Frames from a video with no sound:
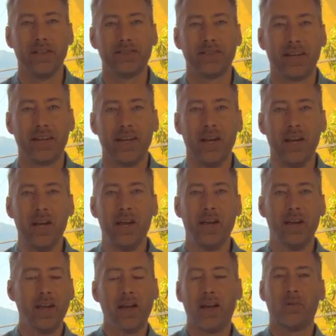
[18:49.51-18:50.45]
It's like,
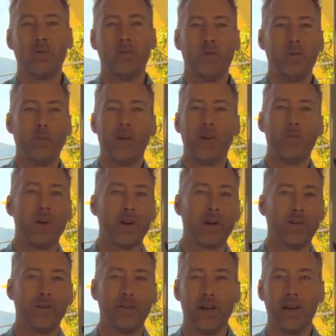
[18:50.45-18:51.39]
yeah, we don't want
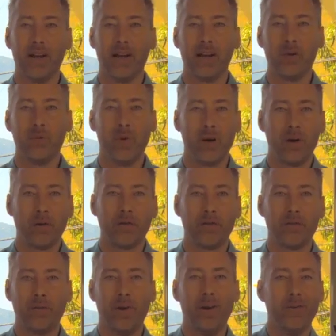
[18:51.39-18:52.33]
to create any
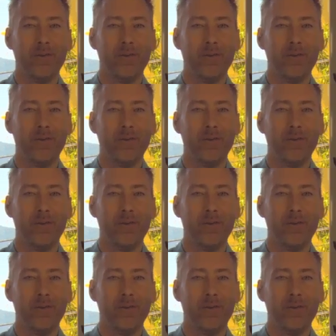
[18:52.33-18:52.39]
wealth.